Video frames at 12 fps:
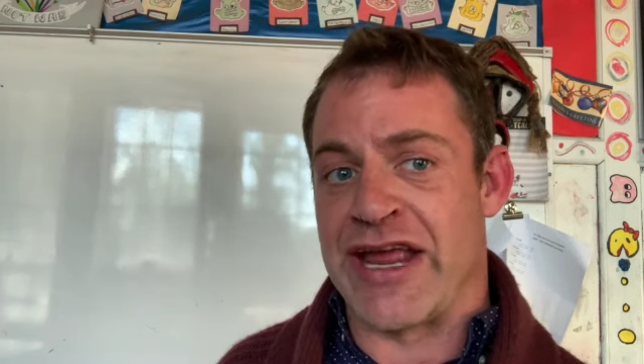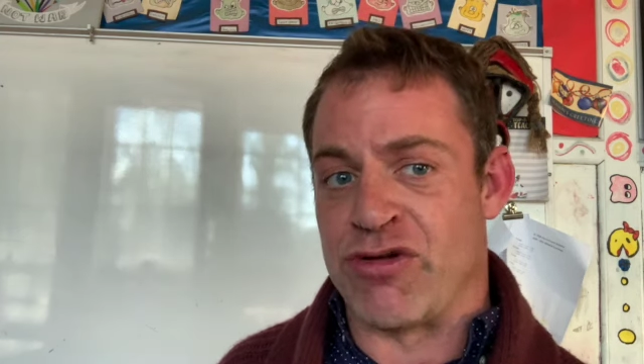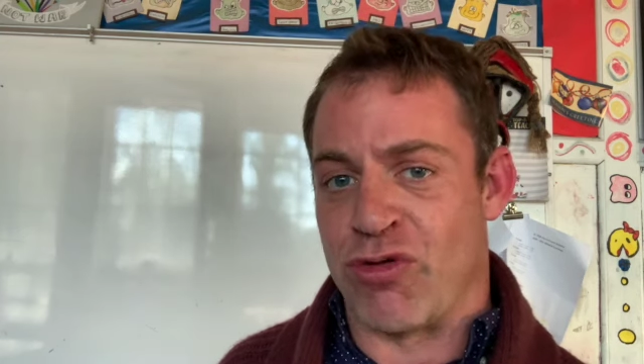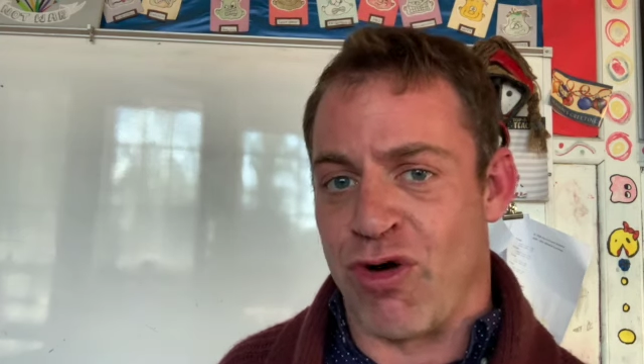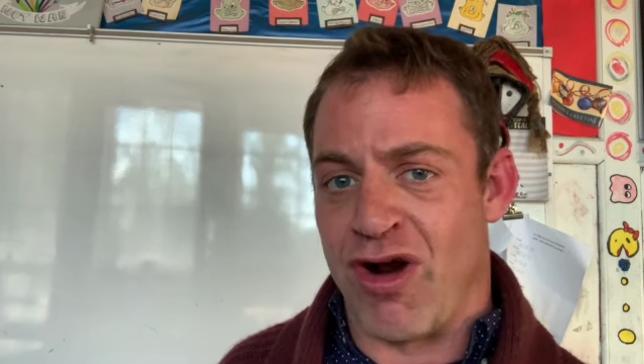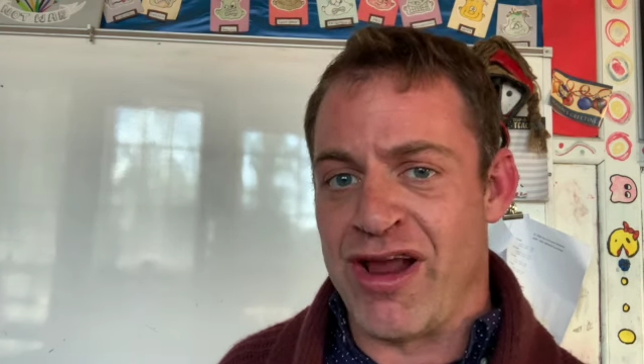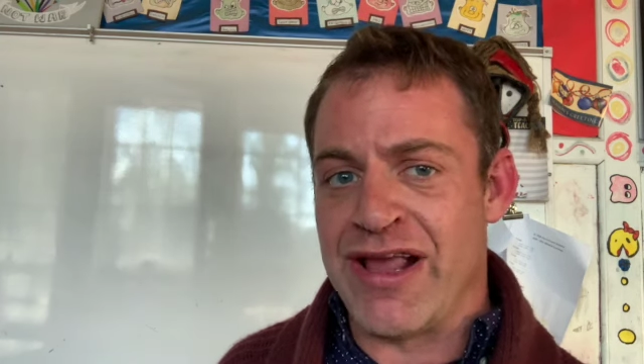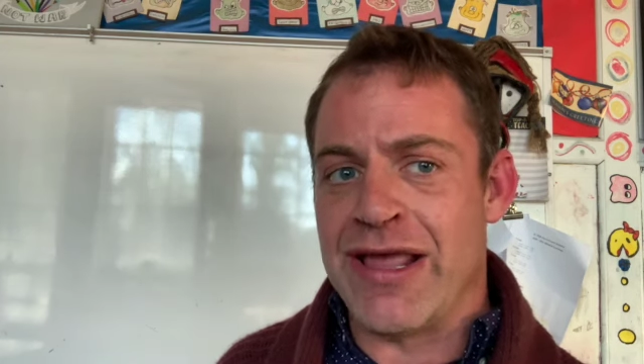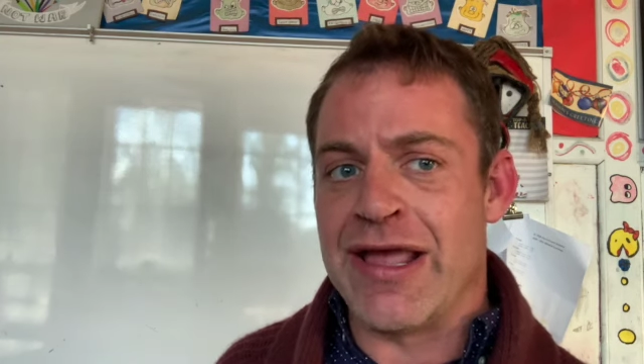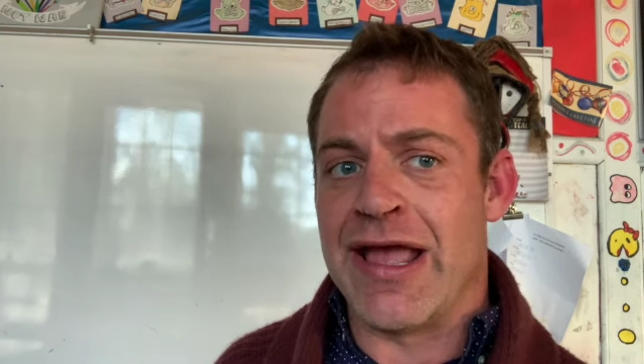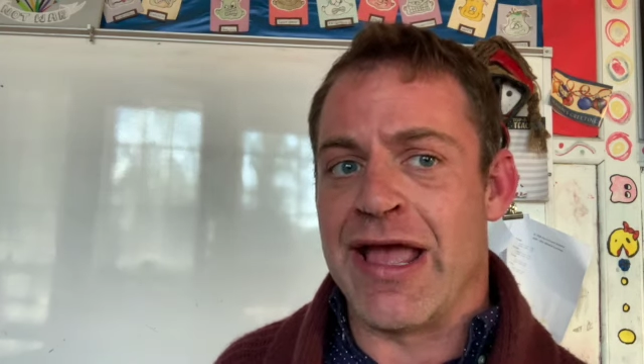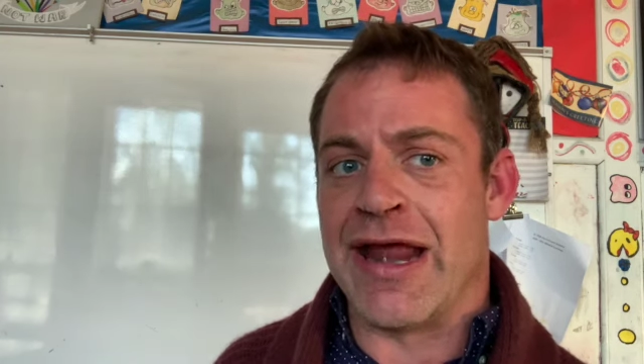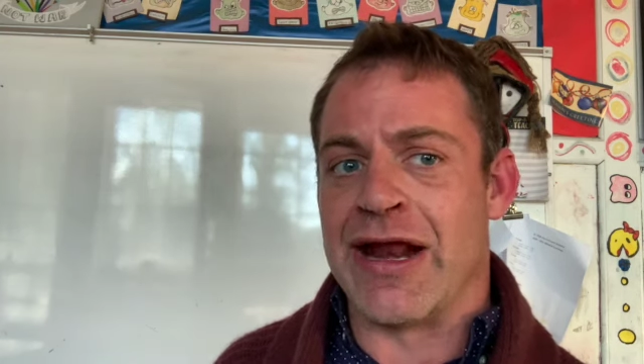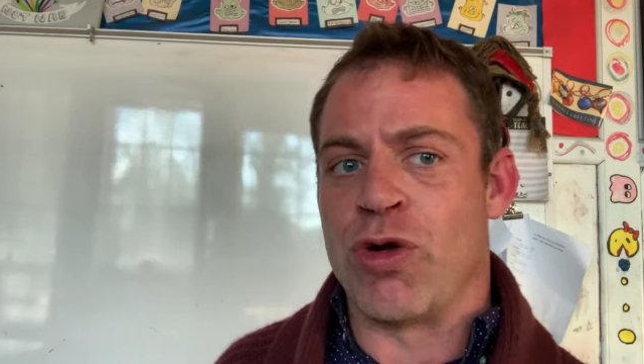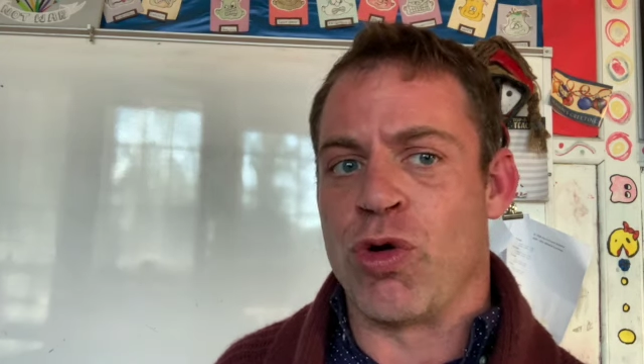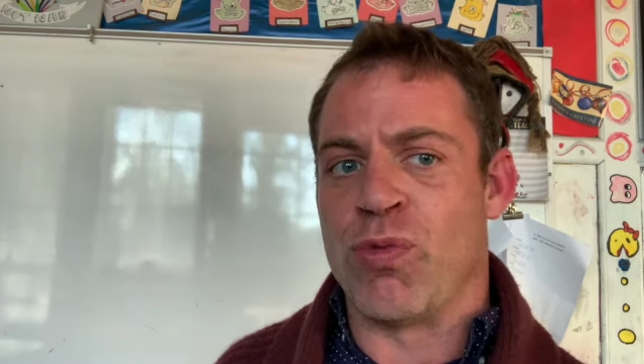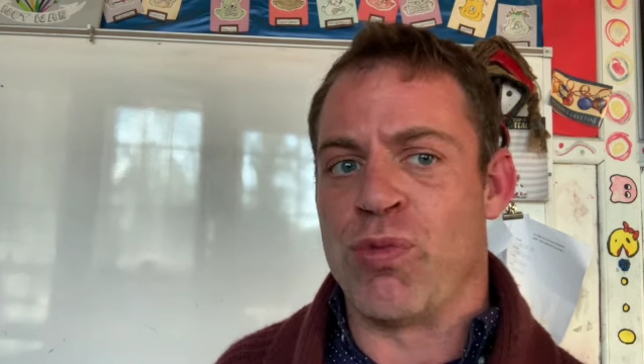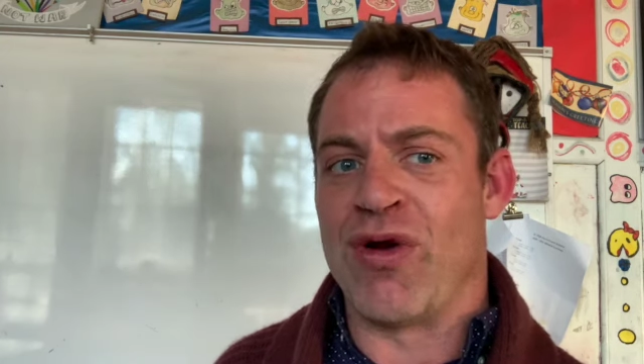drawing and
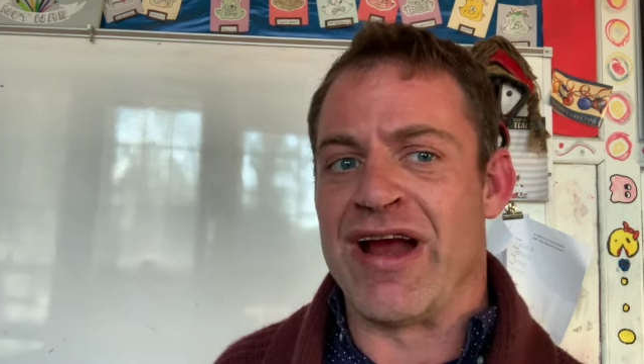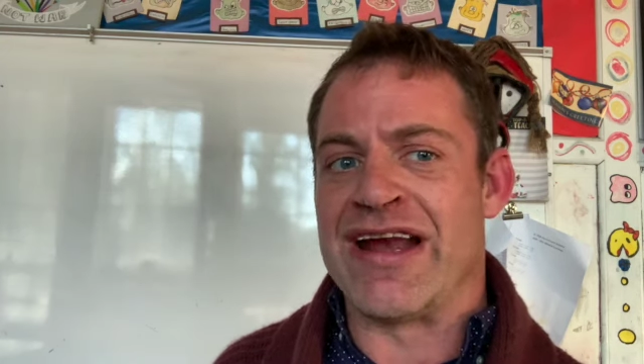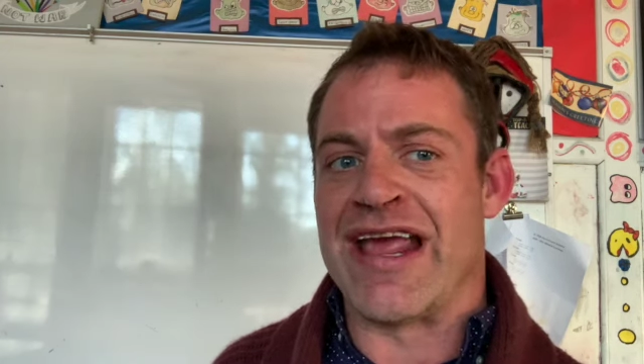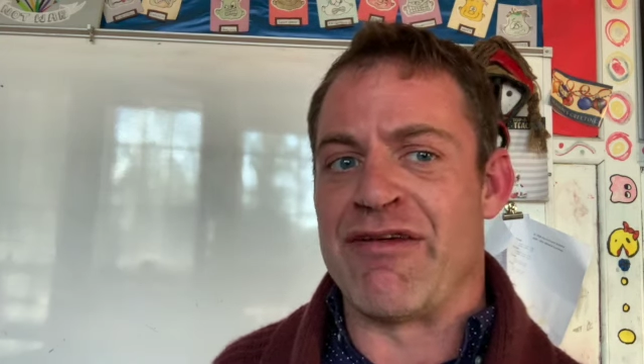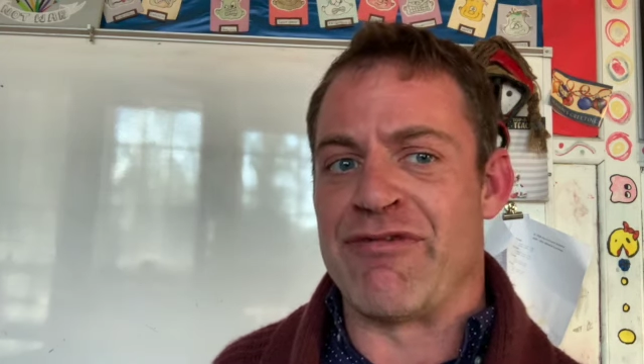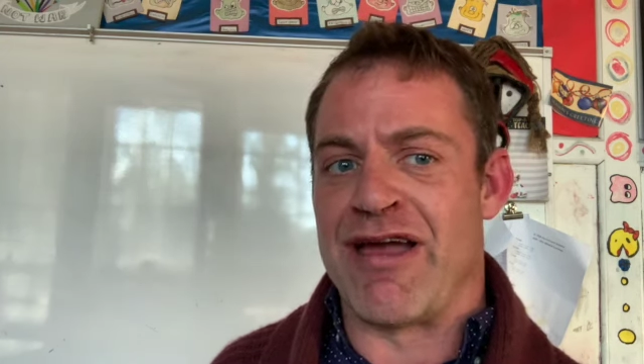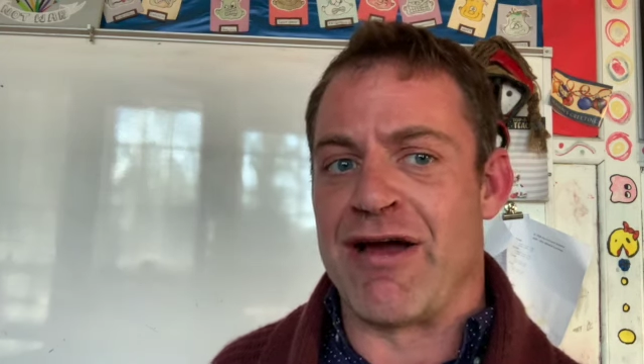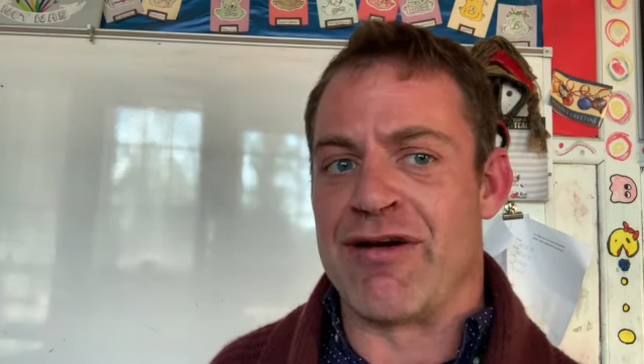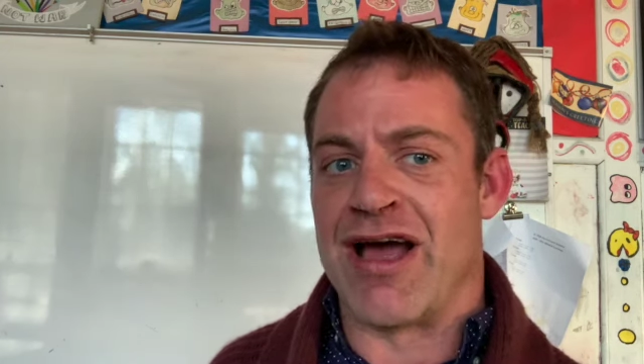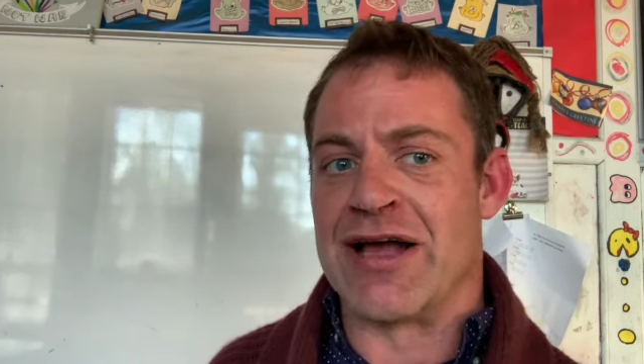incorporate a found